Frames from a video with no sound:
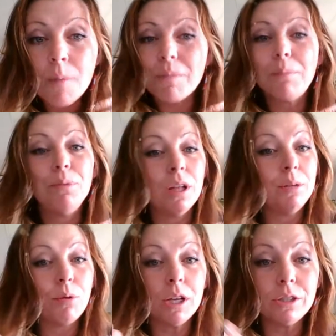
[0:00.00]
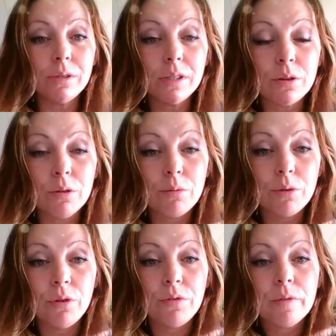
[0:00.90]
my blood pressure was through the
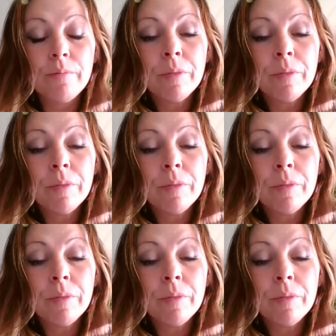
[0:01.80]
roof.